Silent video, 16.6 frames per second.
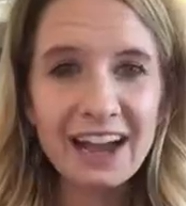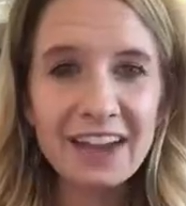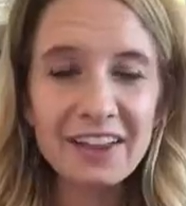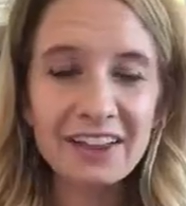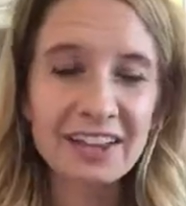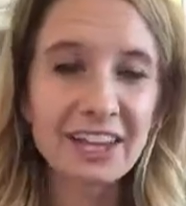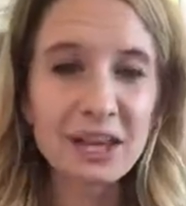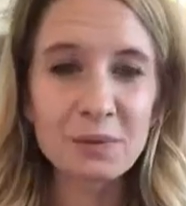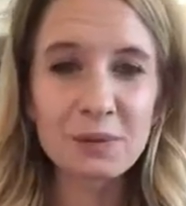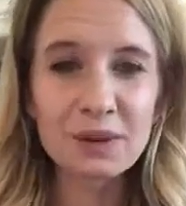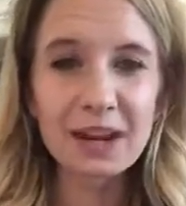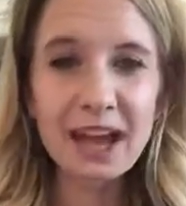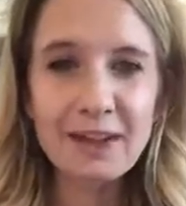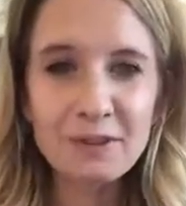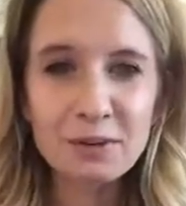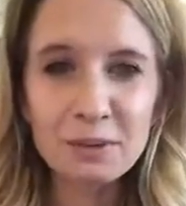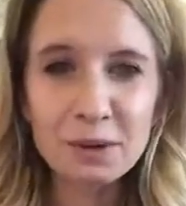out and eat
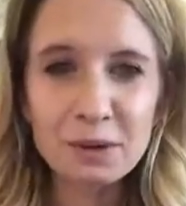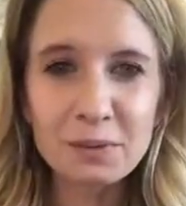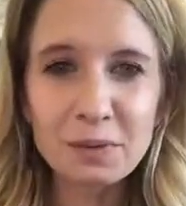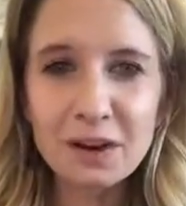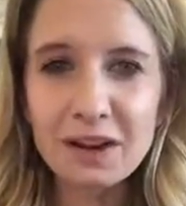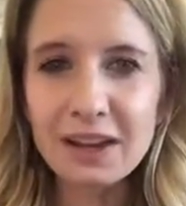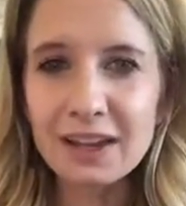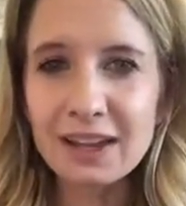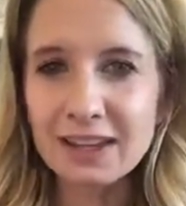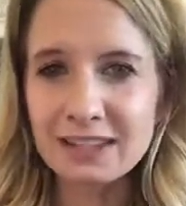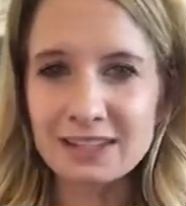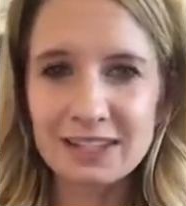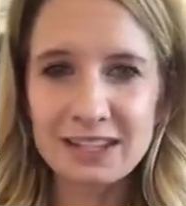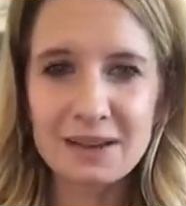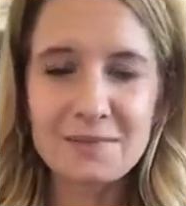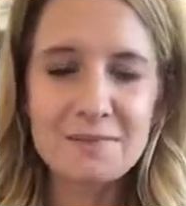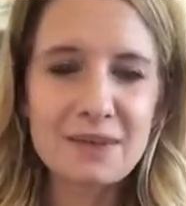whatever we want and
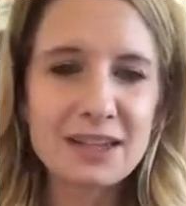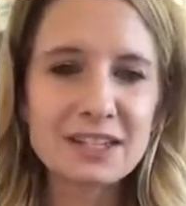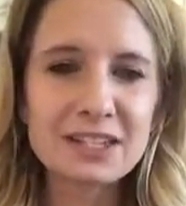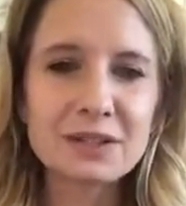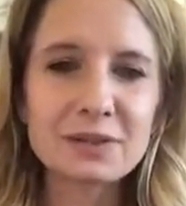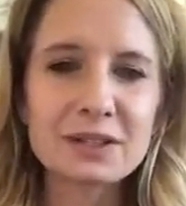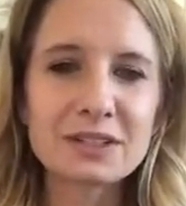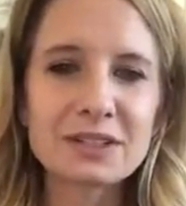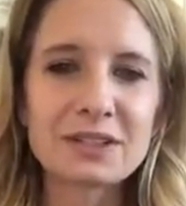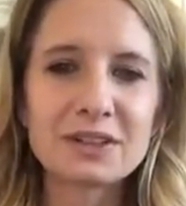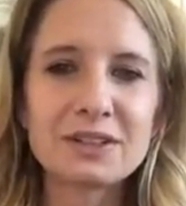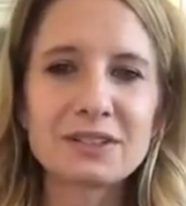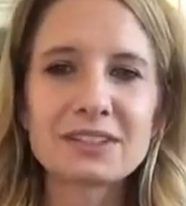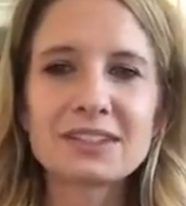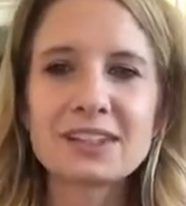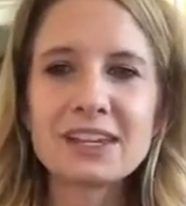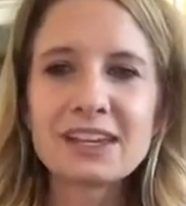see amazing
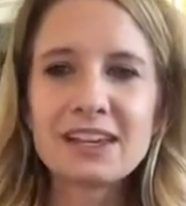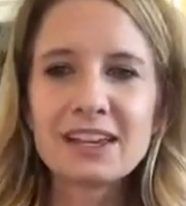results.